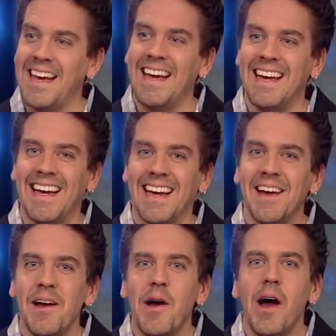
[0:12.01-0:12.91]

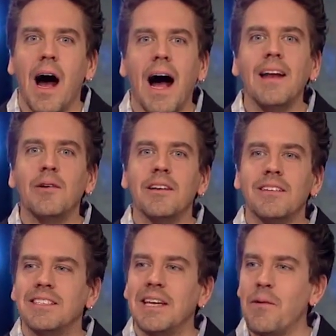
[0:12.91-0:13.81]
I don't
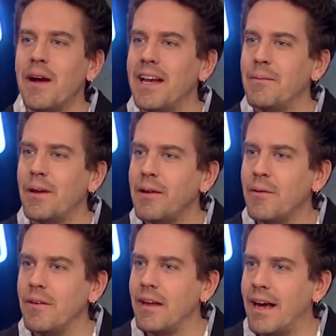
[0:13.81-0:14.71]
understand why anybody
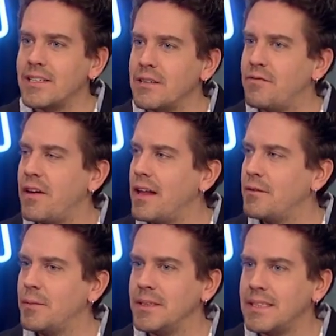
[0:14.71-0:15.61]
would actually
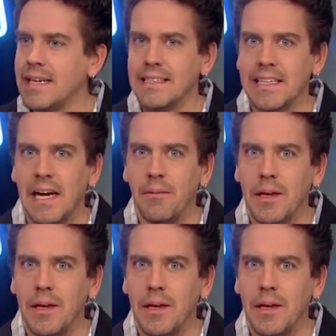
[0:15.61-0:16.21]
follow him a second time.